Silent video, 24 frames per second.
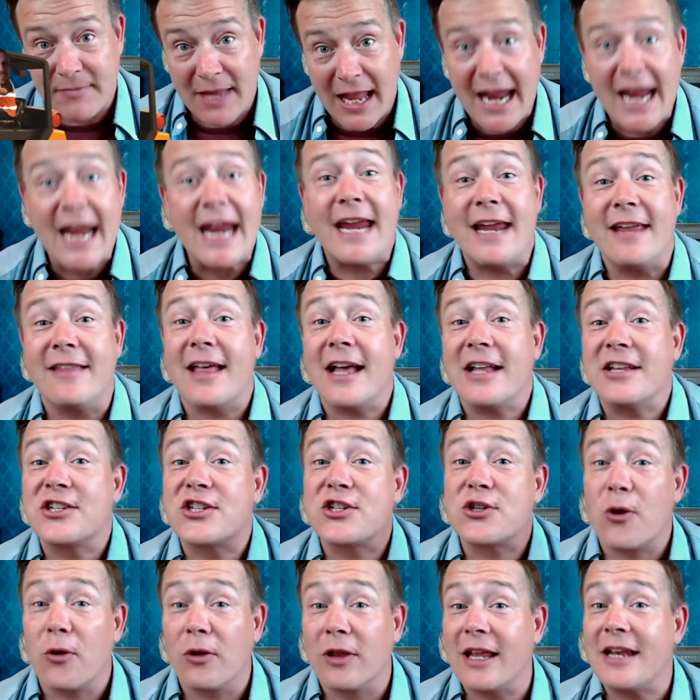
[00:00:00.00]
He then
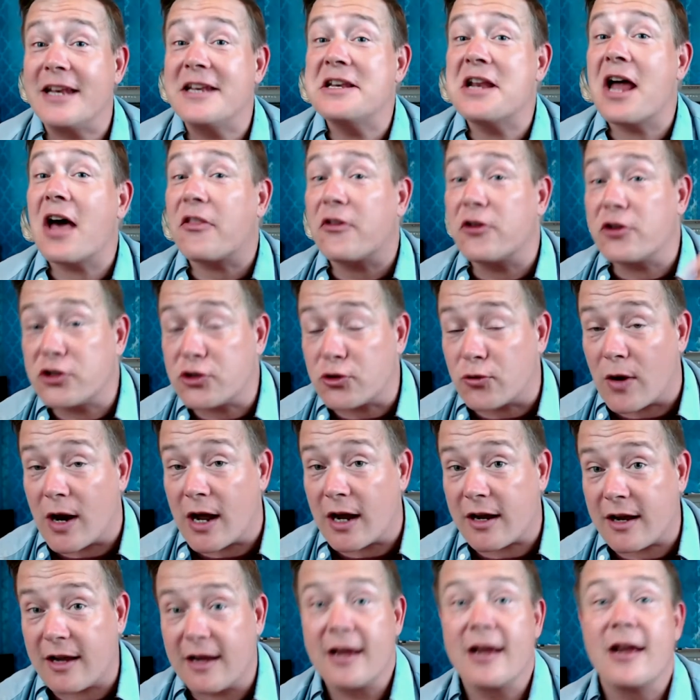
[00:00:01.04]
stole another truck,
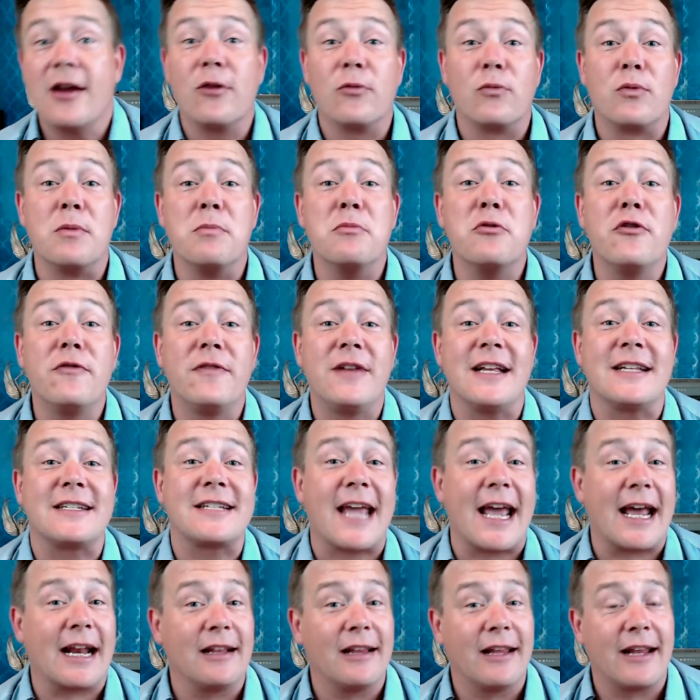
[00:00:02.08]
removed its
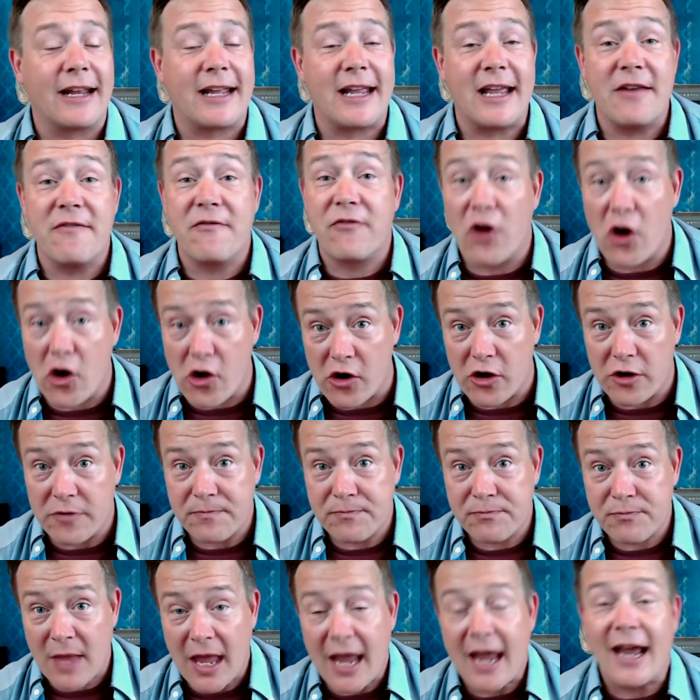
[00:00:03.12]
catalytic converter,
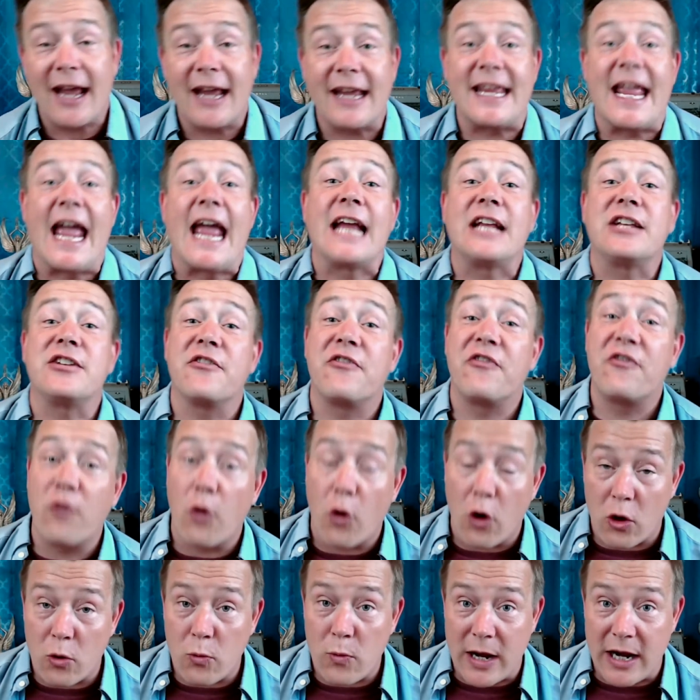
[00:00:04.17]
ganked a
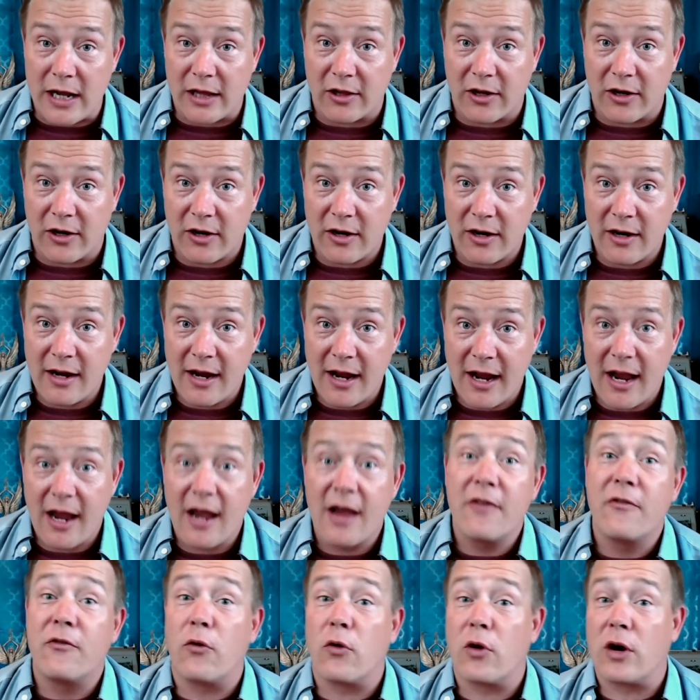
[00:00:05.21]
four-wheeler
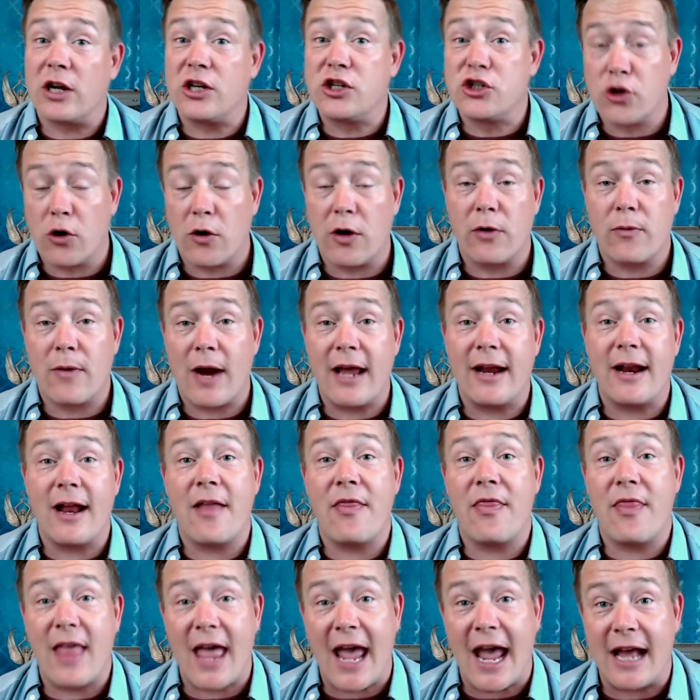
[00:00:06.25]
for a joyride
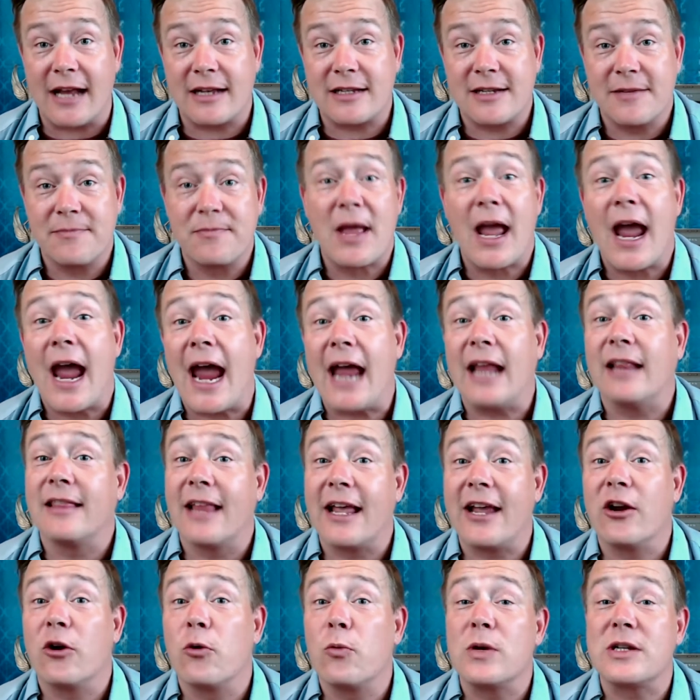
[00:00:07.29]
on that, and
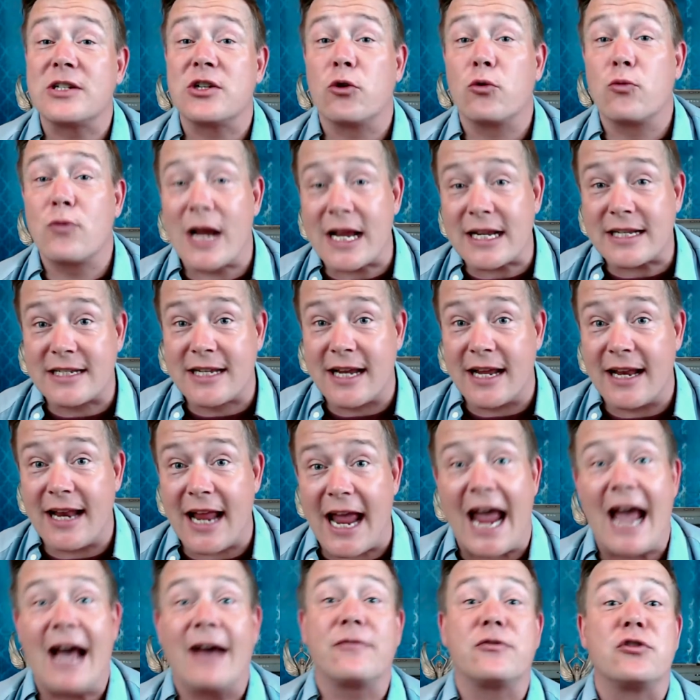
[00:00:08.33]
later was arrested
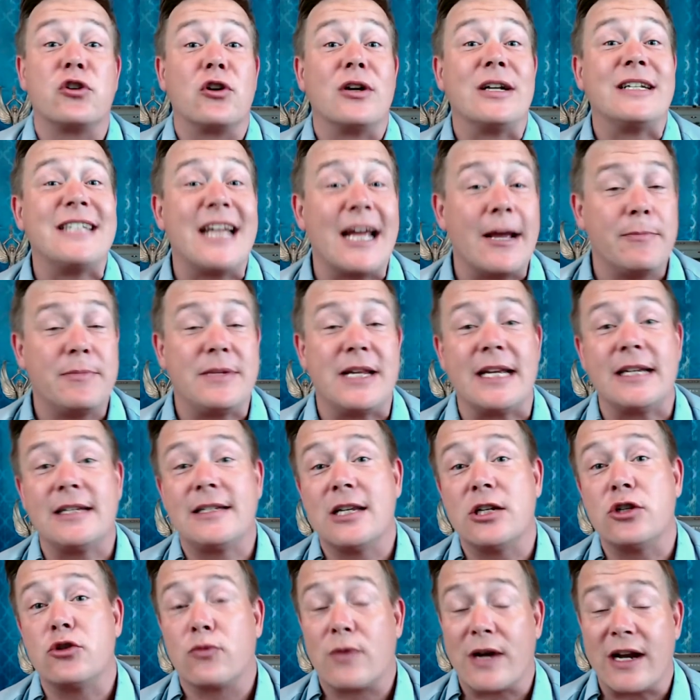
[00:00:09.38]
after attempting to
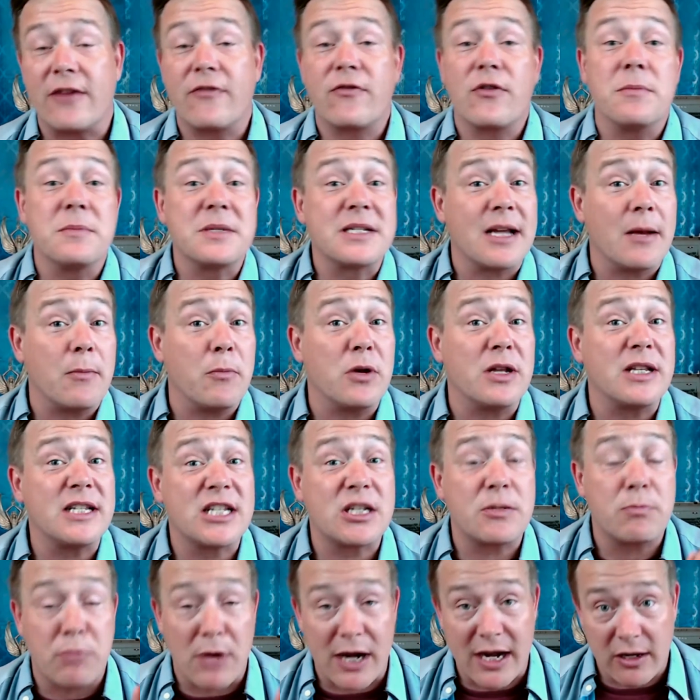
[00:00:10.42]
drink from someone's
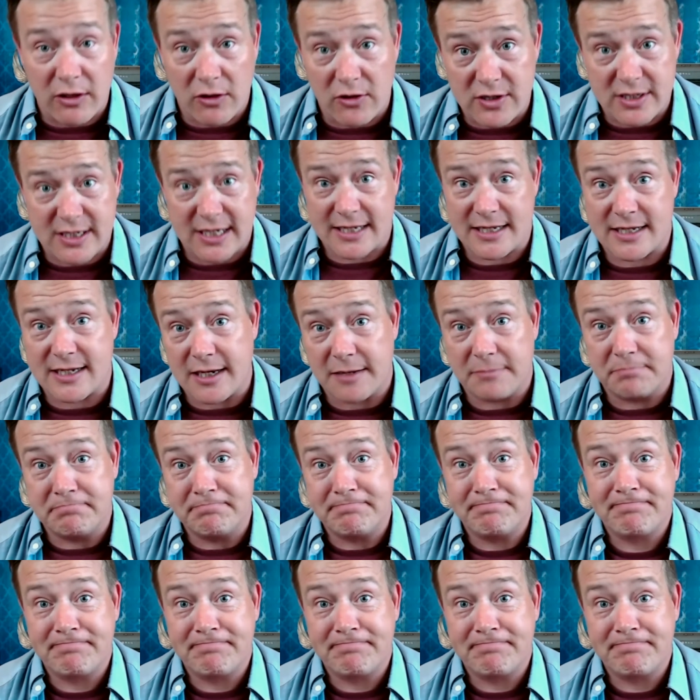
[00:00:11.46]
sprinkler system.